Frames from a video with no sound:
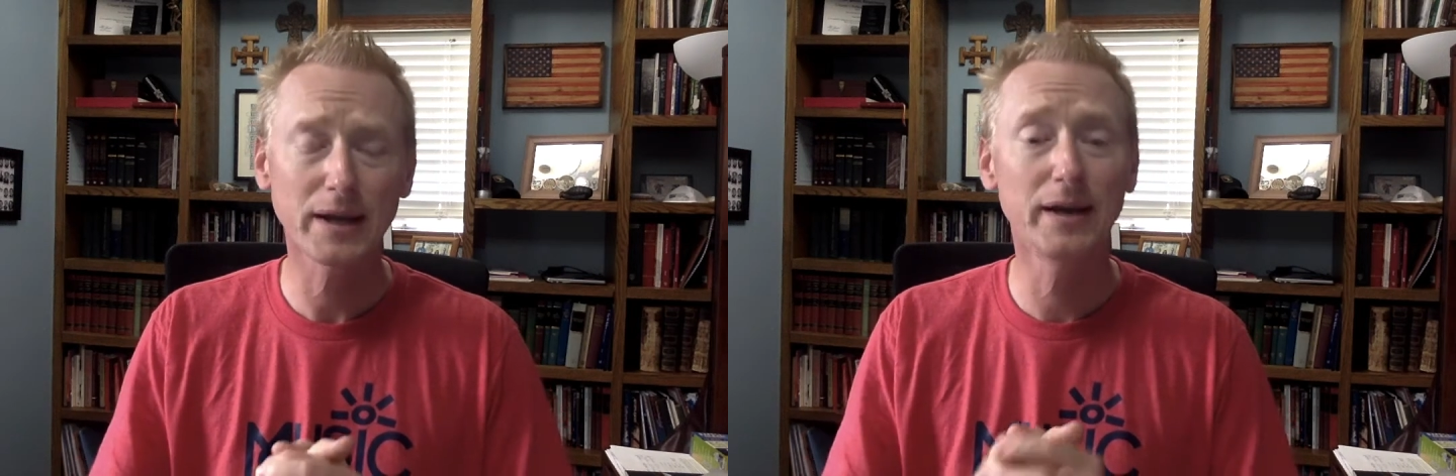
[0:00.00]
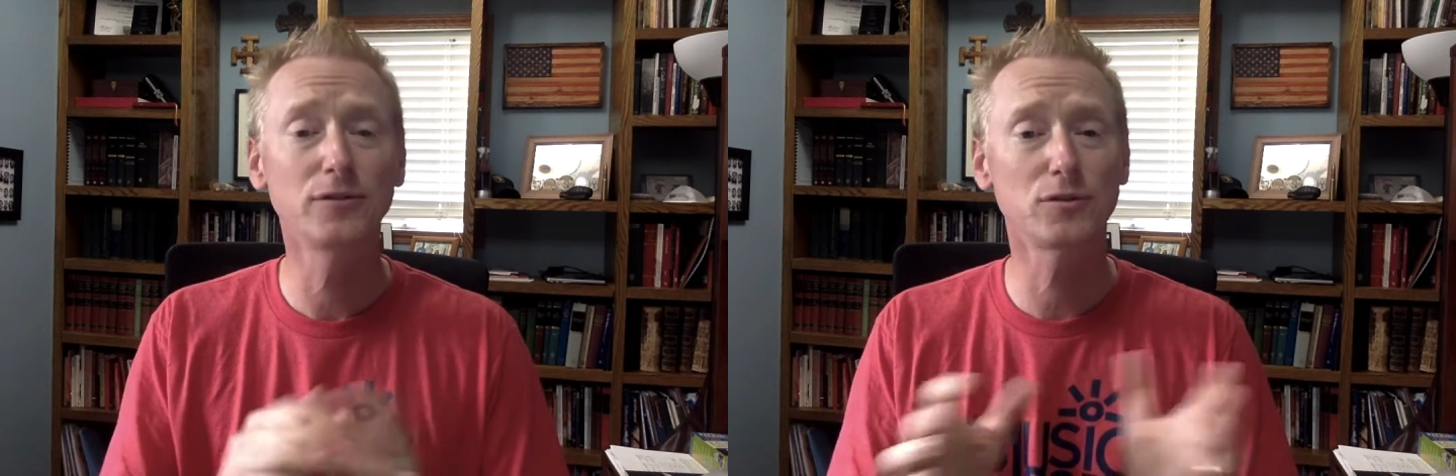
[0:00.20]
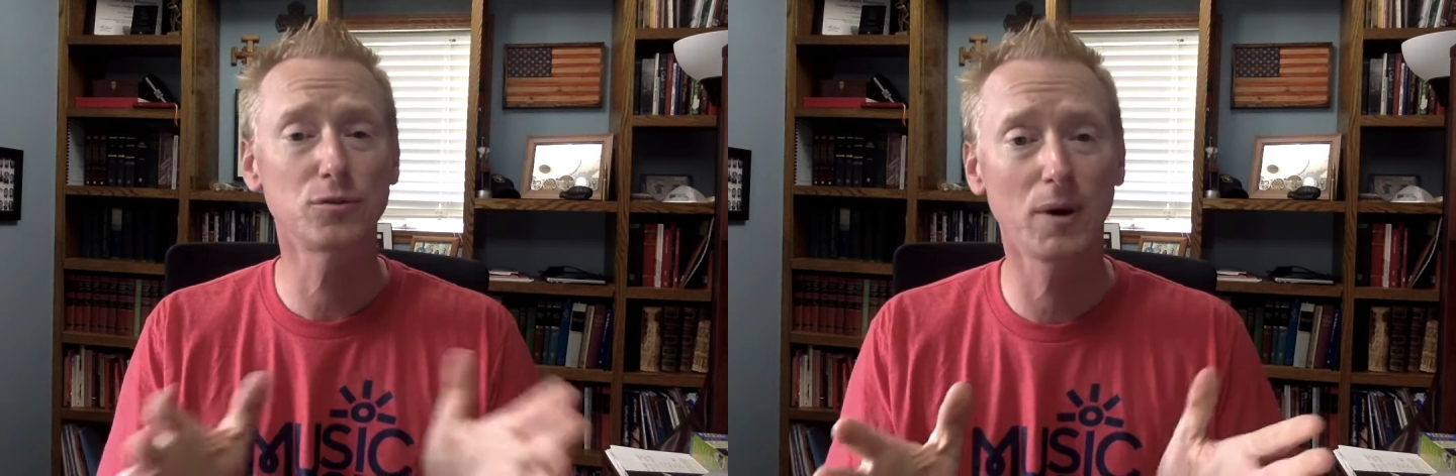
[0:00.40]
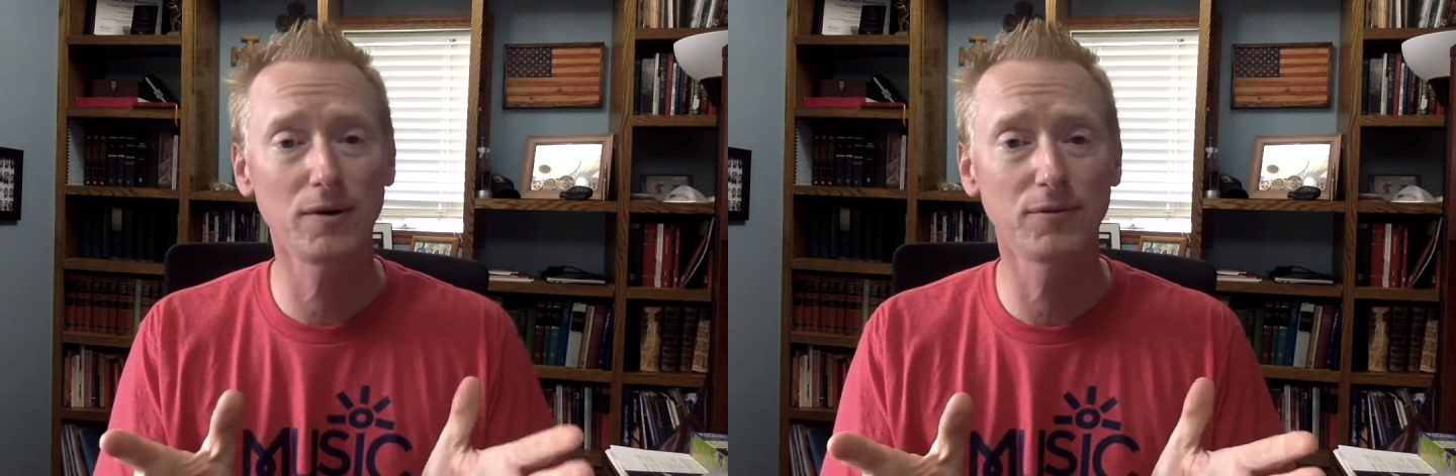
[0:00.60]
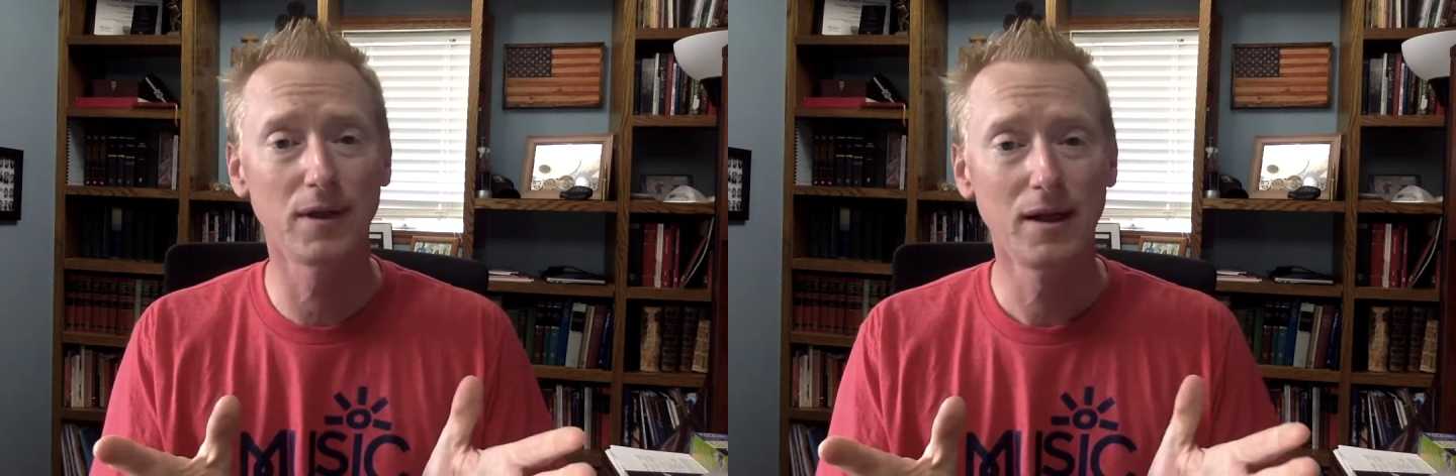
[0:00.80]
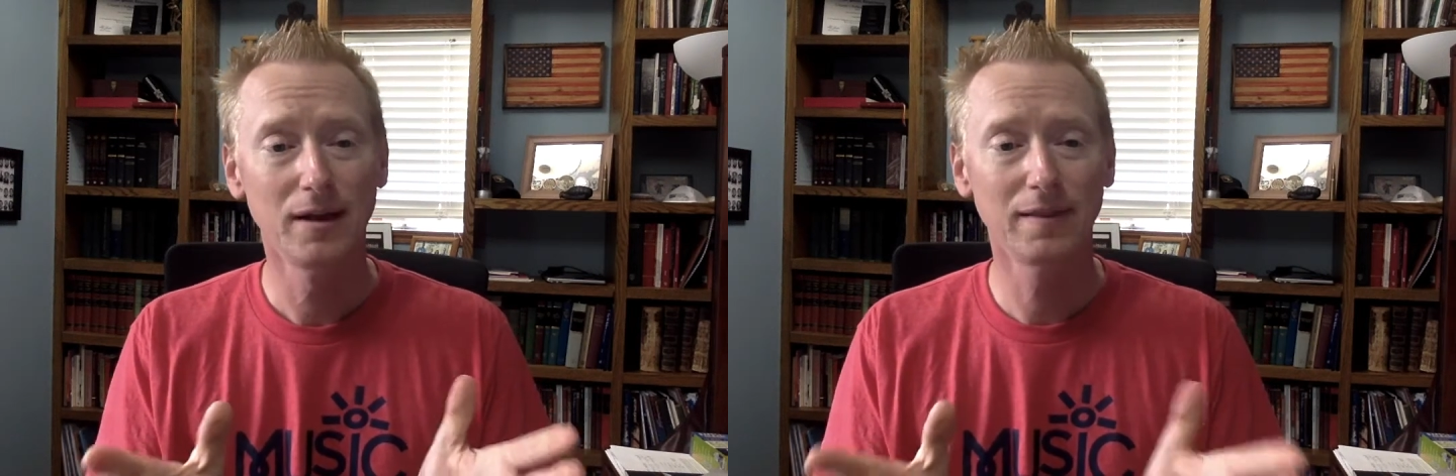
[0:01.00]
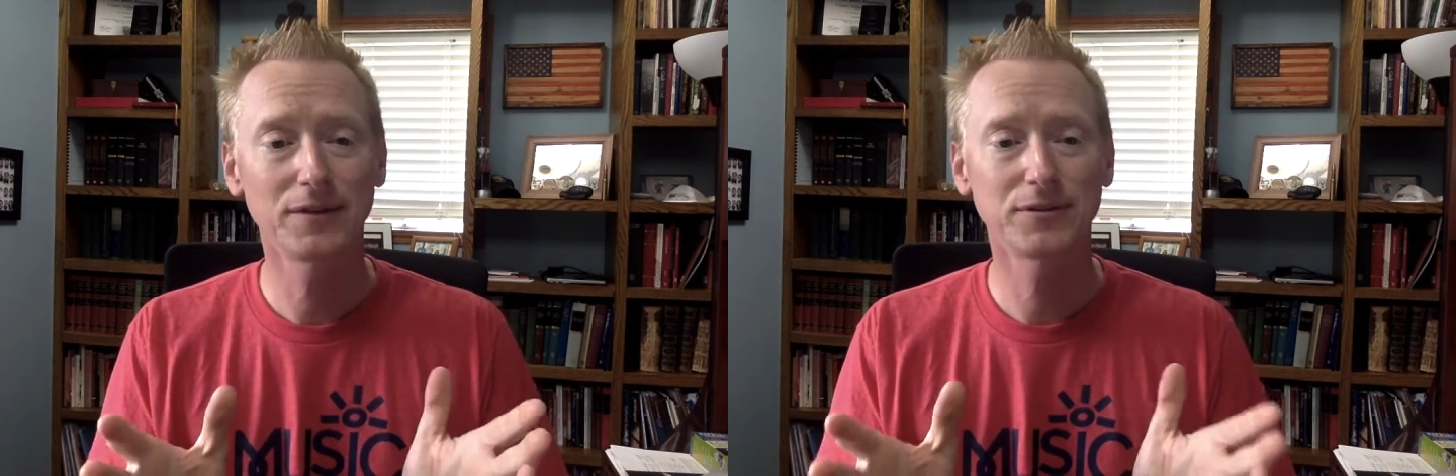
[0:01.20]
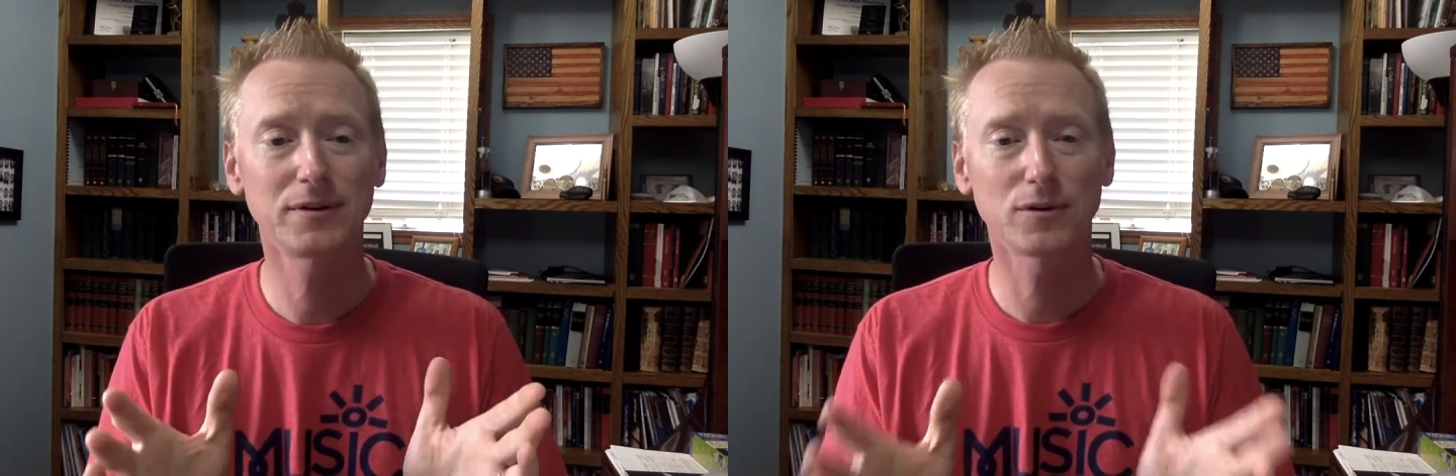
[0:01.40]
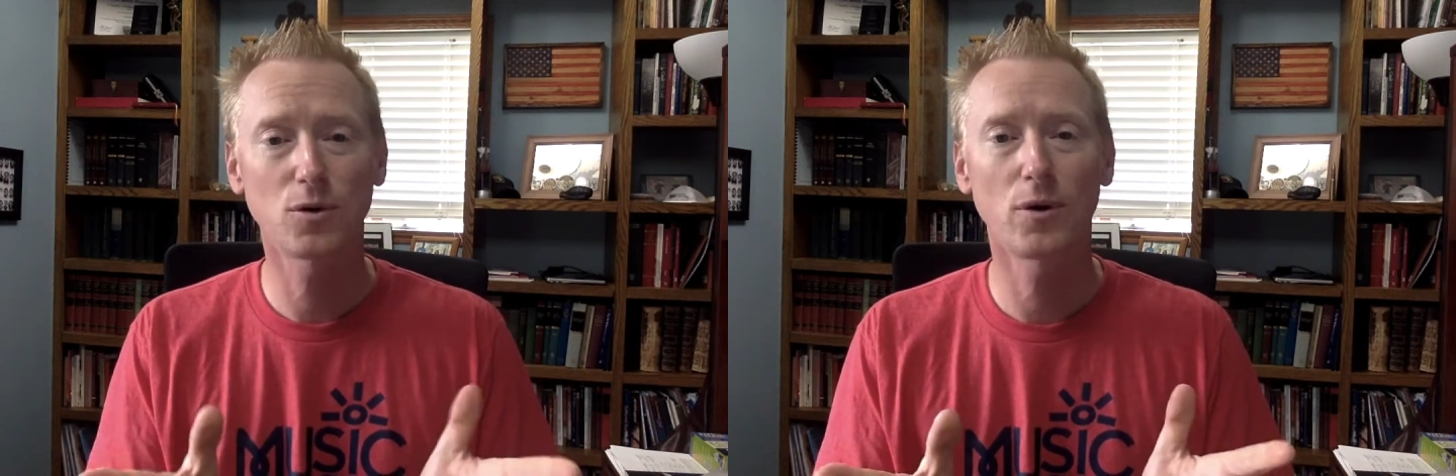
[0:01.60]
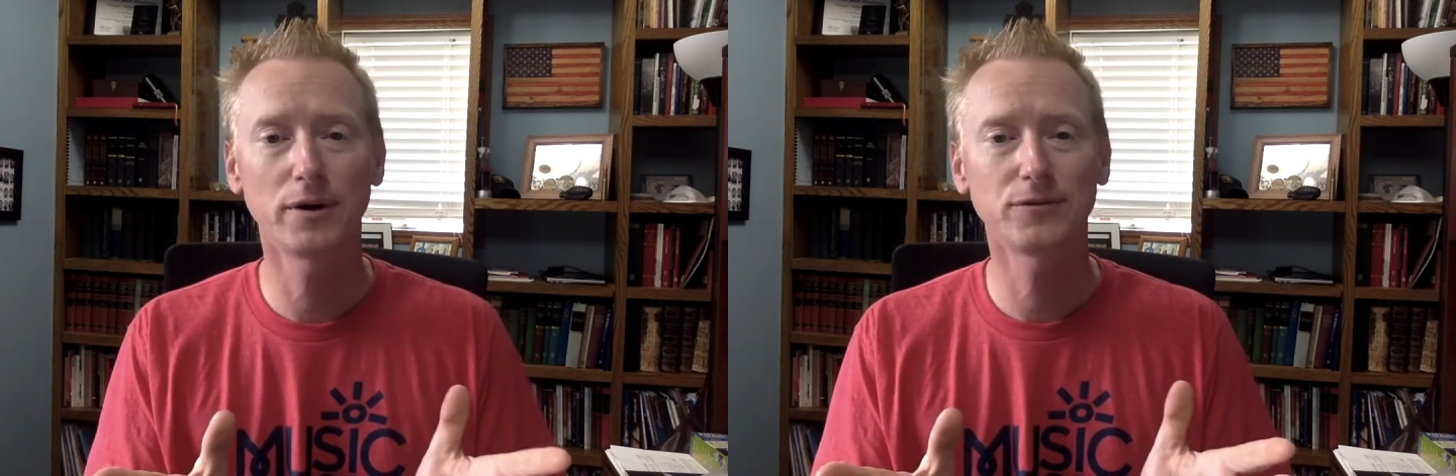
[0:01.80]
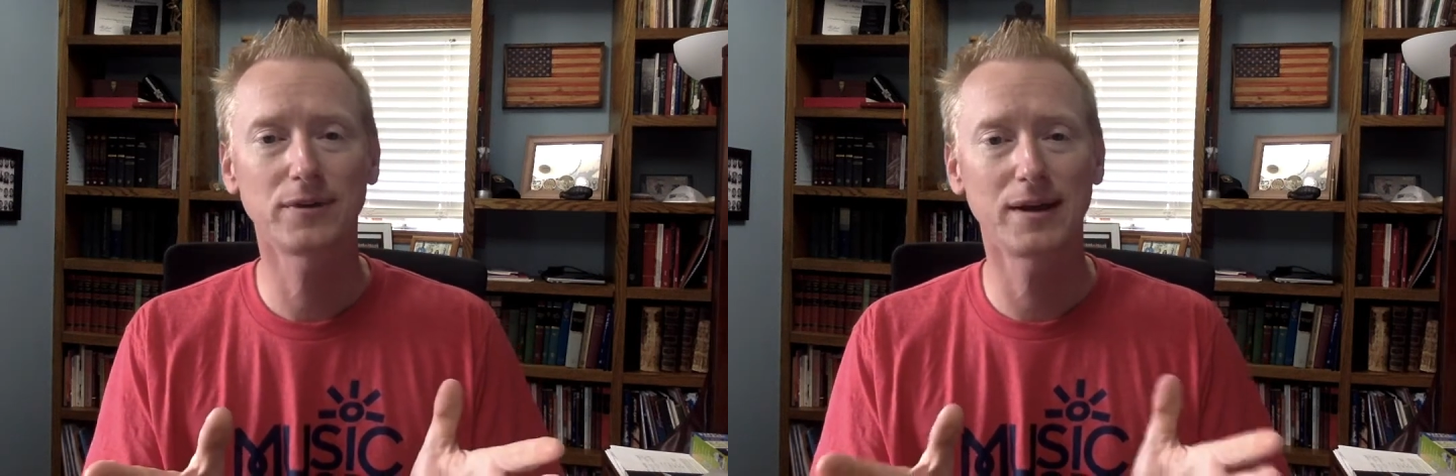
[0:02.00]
It is a 12 lesson course,